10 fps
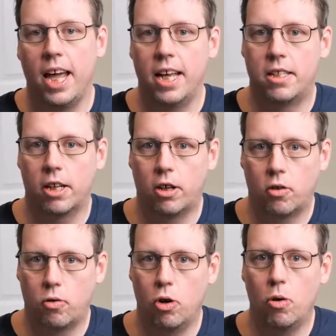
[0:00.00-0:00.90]
It's a
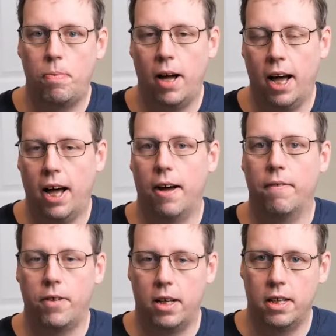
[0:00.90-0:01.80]
group
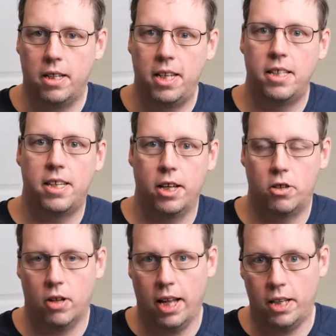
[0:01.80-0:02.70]
of
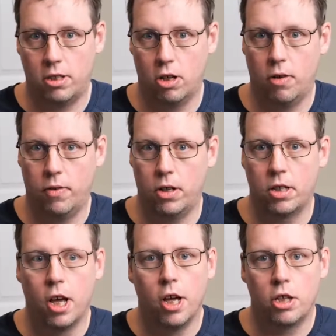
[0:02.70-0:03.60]
decentralized servers.